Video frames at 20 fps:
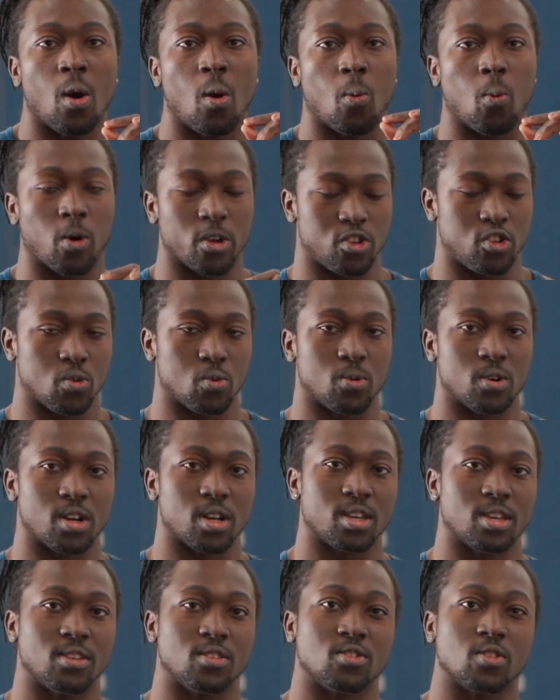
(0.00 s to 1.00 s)
what you're
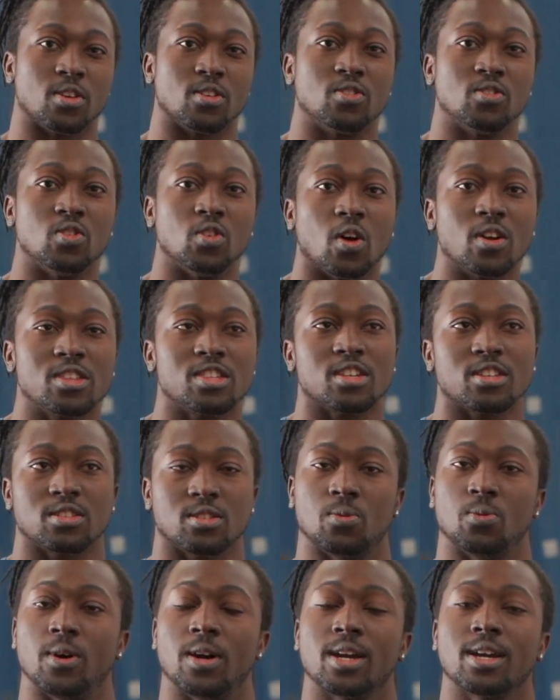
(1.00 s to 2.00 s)
working. So it's not just a
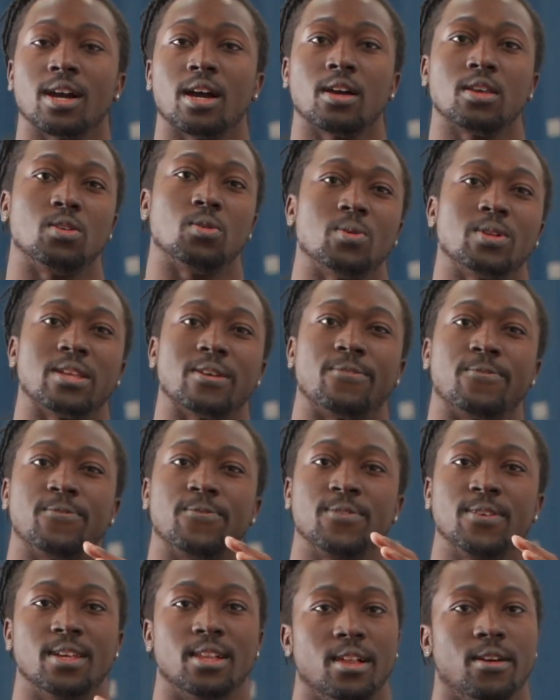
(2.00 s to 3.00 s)
workout, you want to
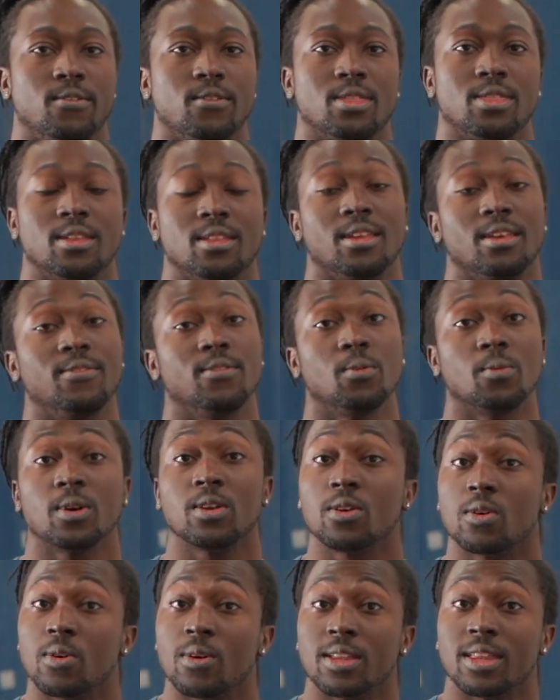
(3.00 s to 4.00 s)
feel everything. Even when
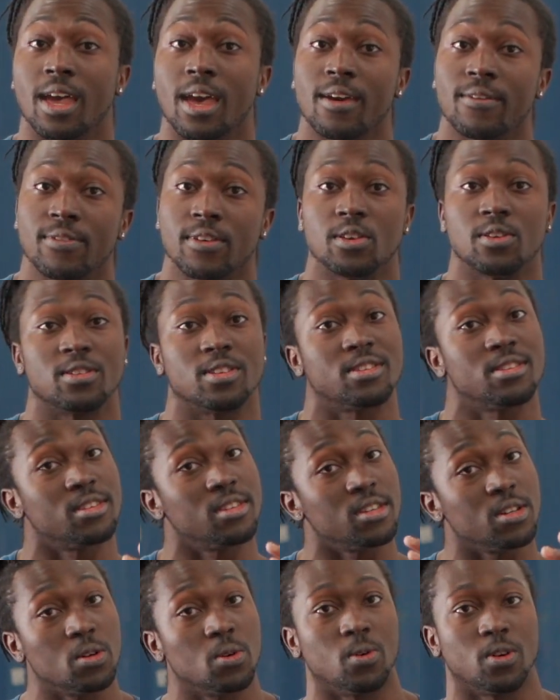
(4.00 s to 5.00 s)
you're going heavy, you
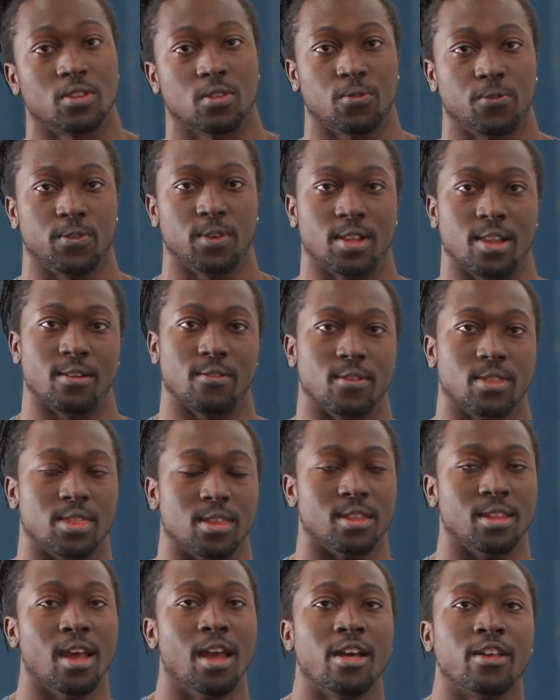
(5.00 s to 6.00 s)
still want to feel
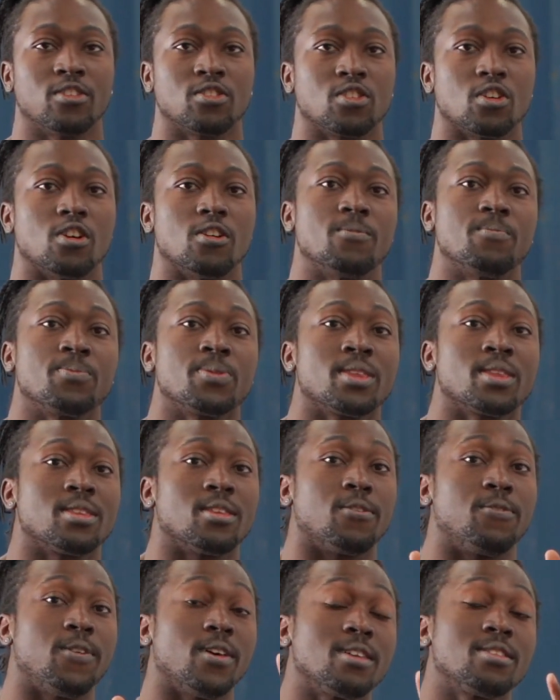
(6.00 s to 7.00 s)
everything. So
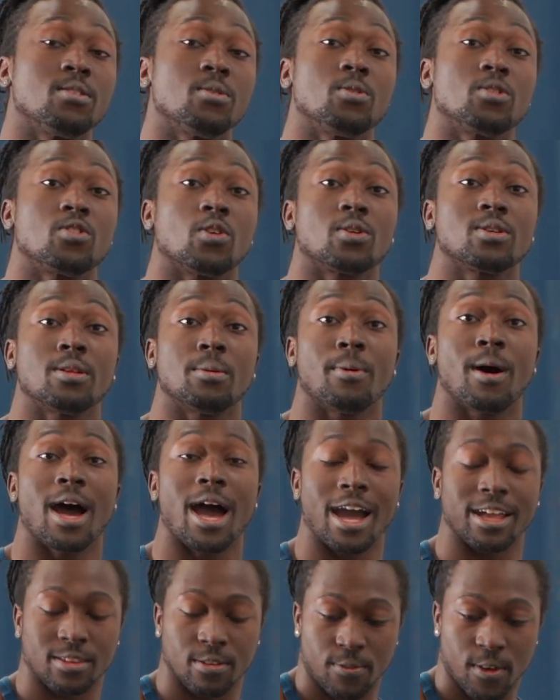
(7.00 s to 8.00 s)
the first thing we're talking about,
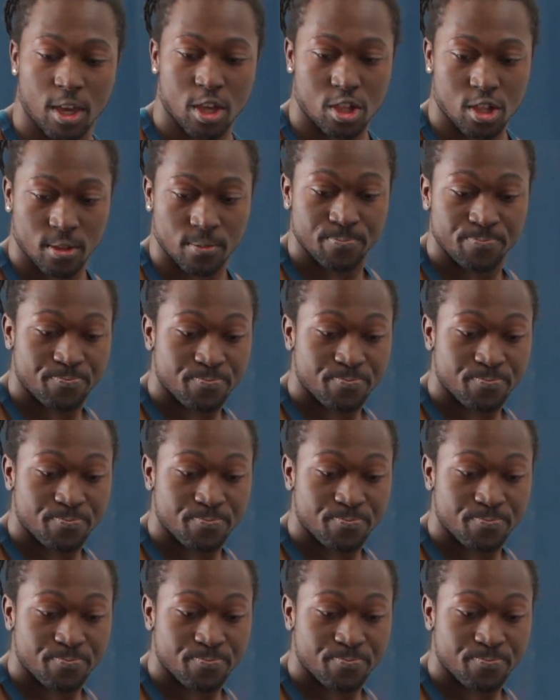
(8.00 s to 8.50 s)
activation.